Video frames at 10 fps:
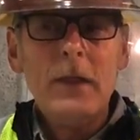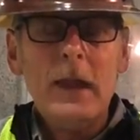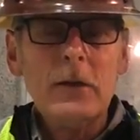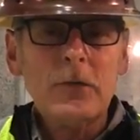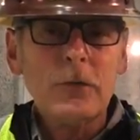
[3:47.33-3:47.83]

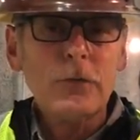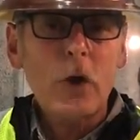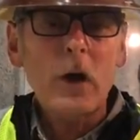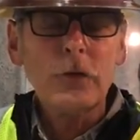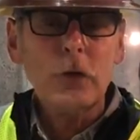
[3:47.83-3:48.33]
this
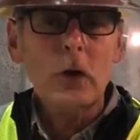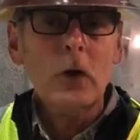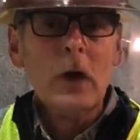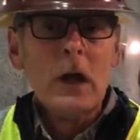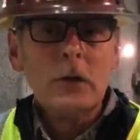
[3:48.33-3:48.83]

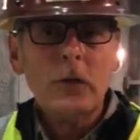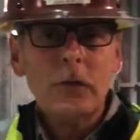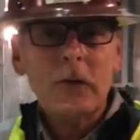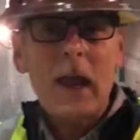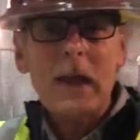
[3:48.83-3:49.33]
structure
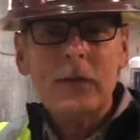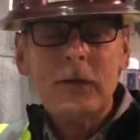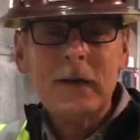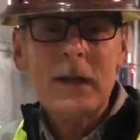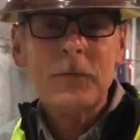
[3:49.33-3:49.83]
to stay
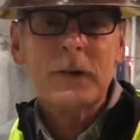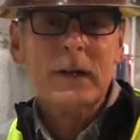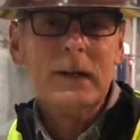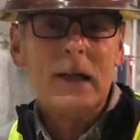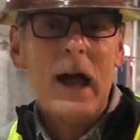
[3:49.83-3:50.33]

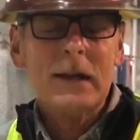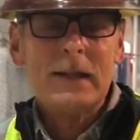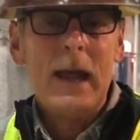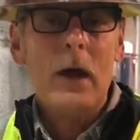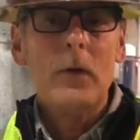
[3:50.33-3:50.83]
significantly
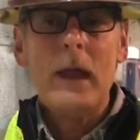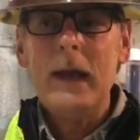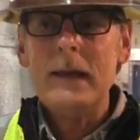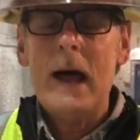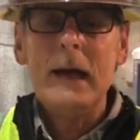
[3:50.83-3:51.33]
locked down
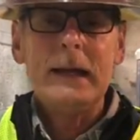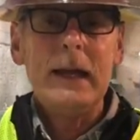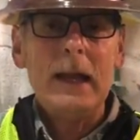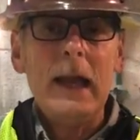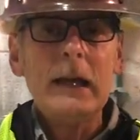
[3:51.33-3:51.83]
and not
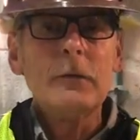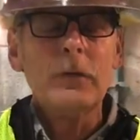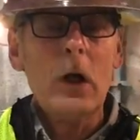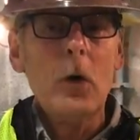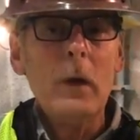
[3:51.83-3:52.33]
get any
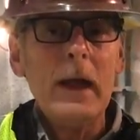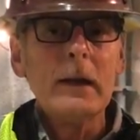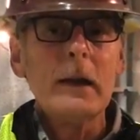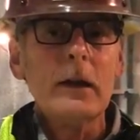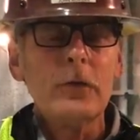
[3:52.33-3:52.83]
flow
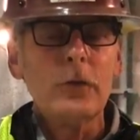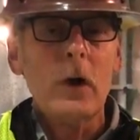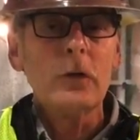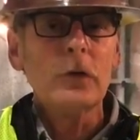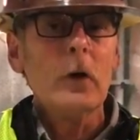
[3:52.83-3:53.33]
into this
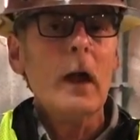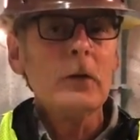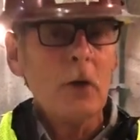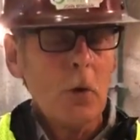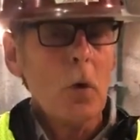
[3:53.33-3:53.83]
structure
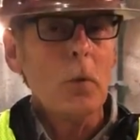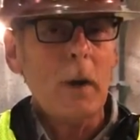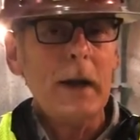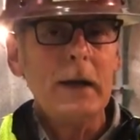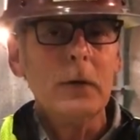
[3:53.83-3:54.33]
until
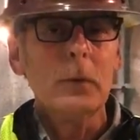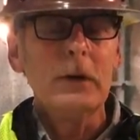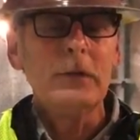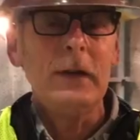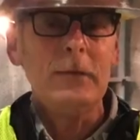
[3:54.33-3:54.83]
we're ready to
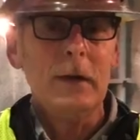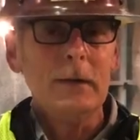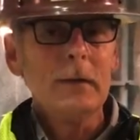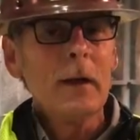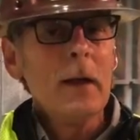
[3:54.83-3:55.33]
receive
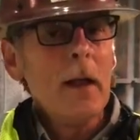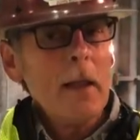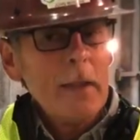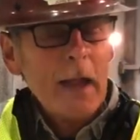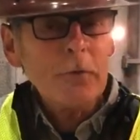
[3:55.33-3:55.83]

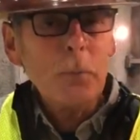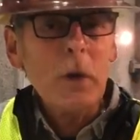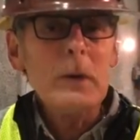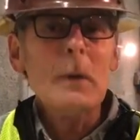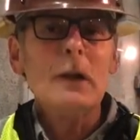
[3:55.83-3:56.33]
it. That's
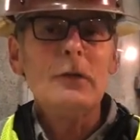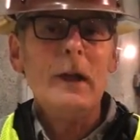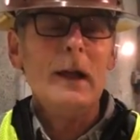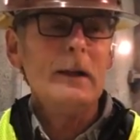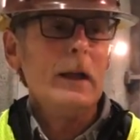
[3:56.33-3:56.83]
pretty much
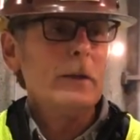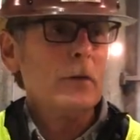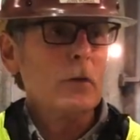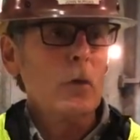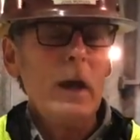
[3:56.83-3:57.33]
it.
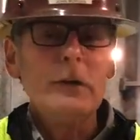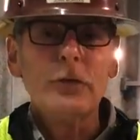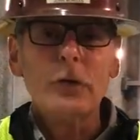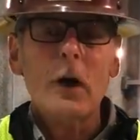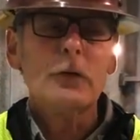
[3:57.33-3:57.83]
It's a great
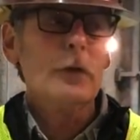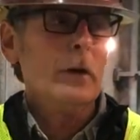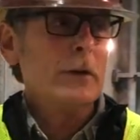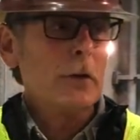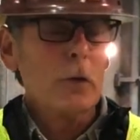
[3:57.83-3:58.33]
structure,
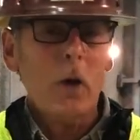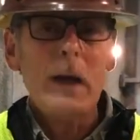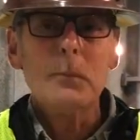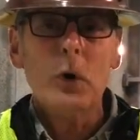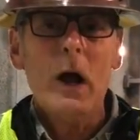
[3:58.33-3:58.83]
it's a
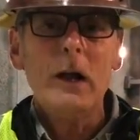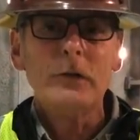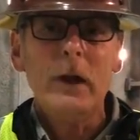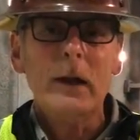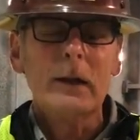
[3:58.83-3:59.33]
great
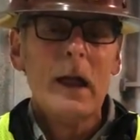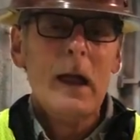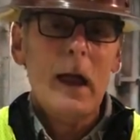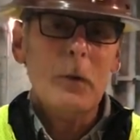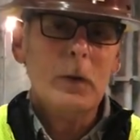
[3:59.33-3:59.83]
project,
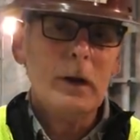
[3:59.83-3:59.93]
and